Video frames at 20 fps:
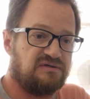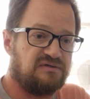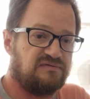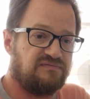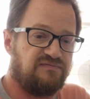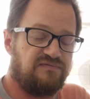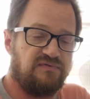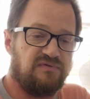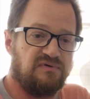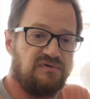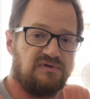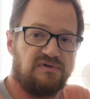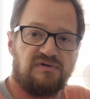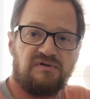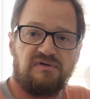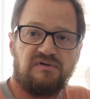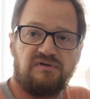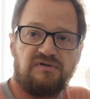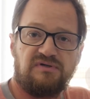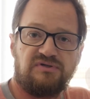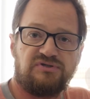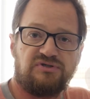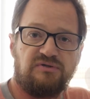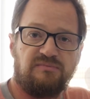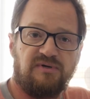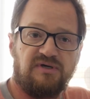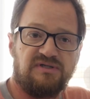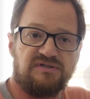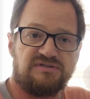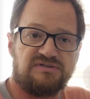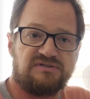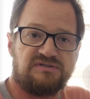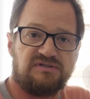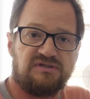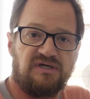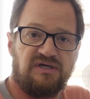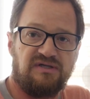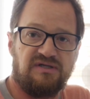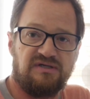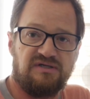for 2 months
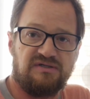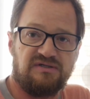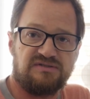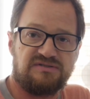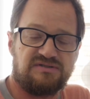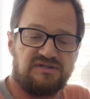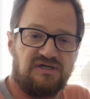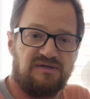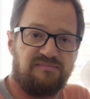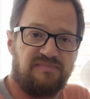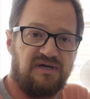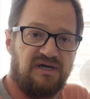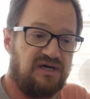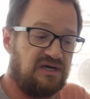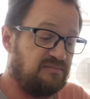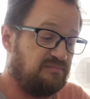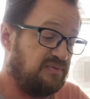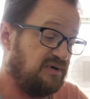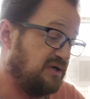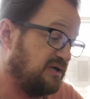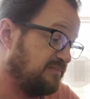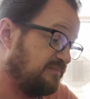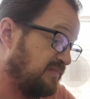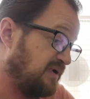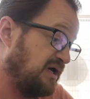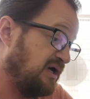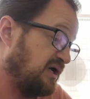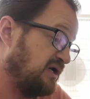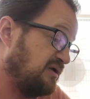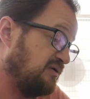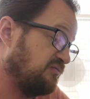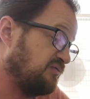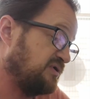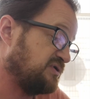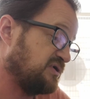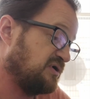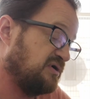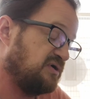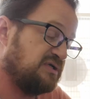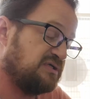and then sent it back. But I
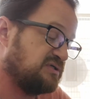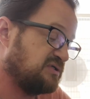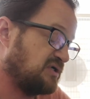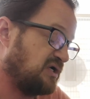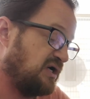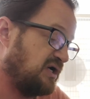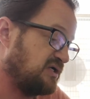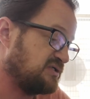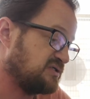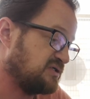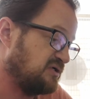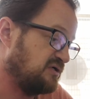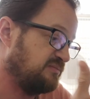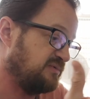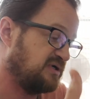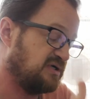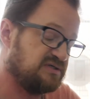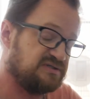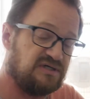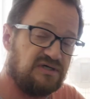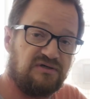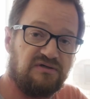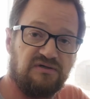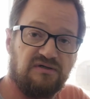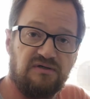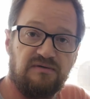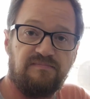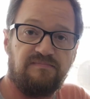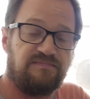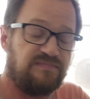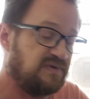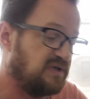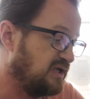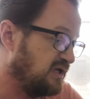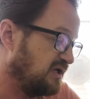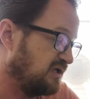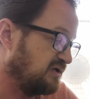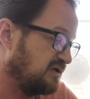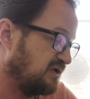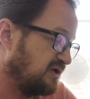returned it to Costco because I could.
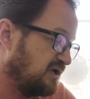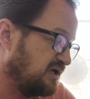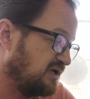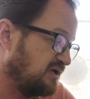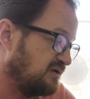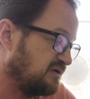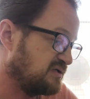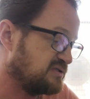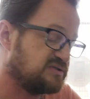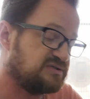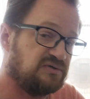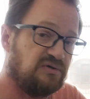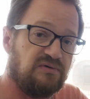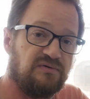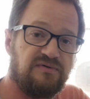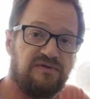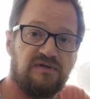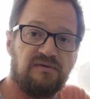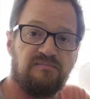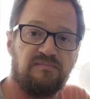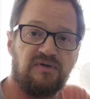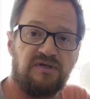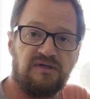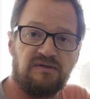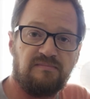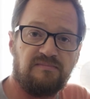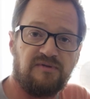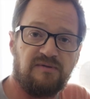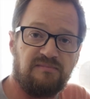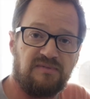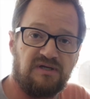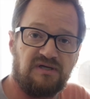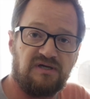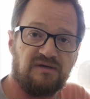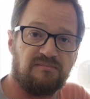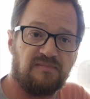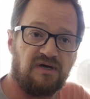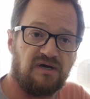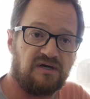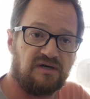And I sold the media
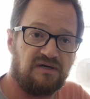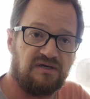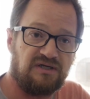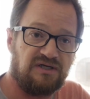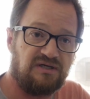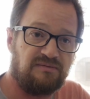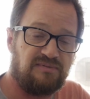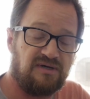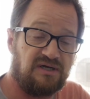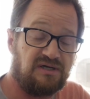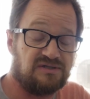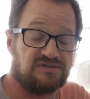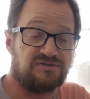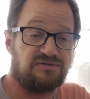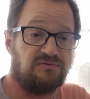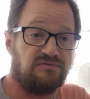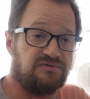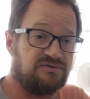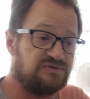mod on eBay. It sold